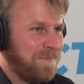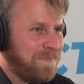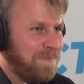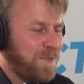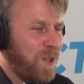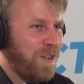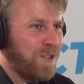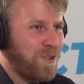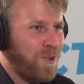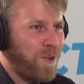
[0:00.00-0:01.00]
Got other things
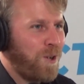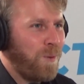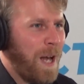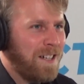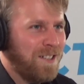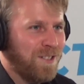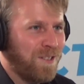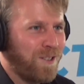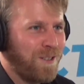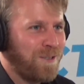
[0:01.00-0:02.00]
to do. Got to go to parties and I've
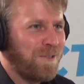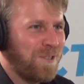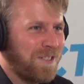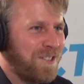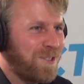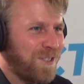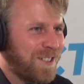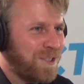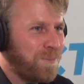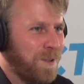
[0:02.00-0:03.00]
got to go to these kind of things. But